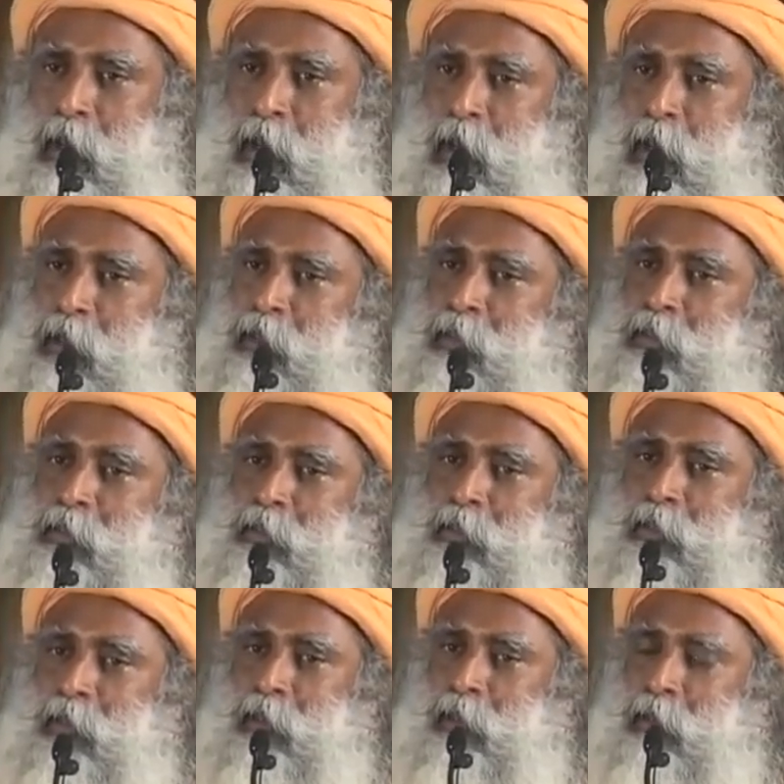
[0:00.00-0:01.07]

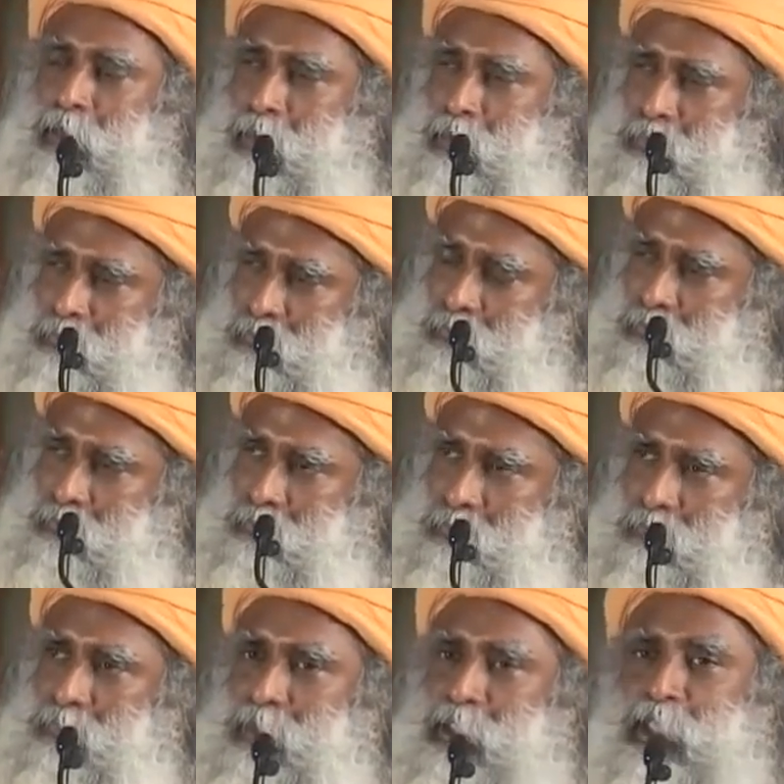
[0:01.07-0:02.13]
And
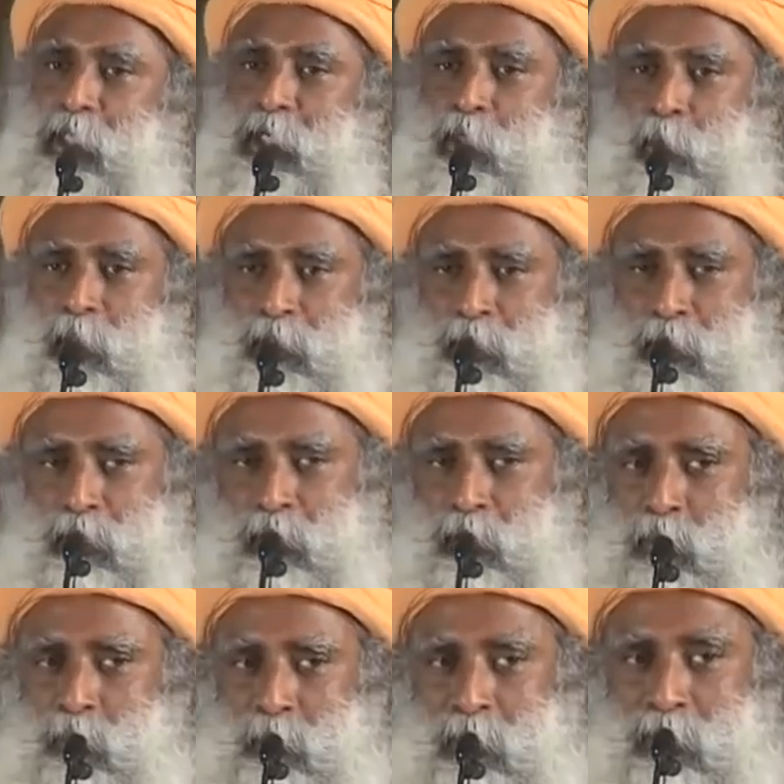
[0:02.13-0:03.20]
he requested the
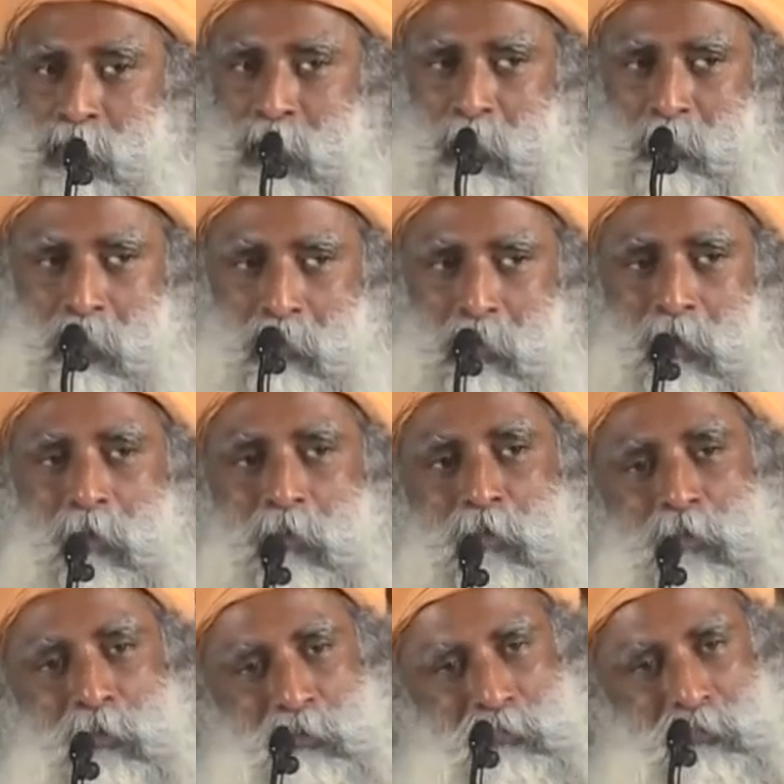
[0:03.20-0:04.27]
Guru, please tell me more.